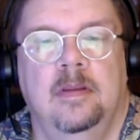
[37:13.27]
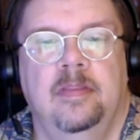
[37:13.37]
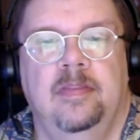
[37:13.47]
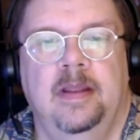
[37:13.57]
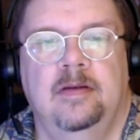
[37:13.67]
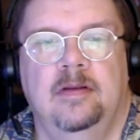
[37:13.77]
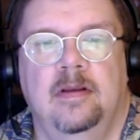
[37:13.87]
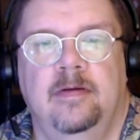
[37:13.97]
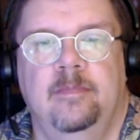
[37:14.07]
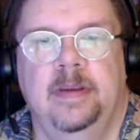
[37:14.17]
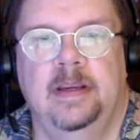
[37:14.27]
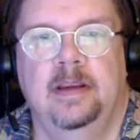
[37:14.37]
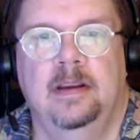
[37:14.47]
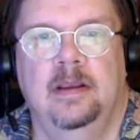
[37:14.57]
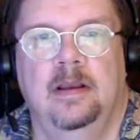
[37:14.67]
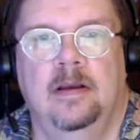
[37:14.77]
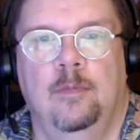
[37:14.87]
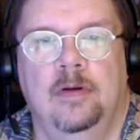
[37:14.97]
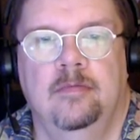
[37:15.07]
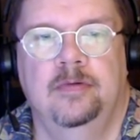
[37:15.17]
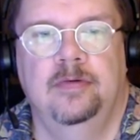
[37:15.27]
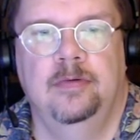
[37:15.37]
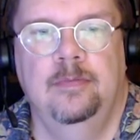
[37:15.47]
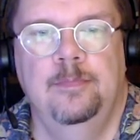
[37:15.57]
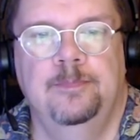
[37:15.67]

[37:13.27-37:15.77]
That can't be a 1 or a 2.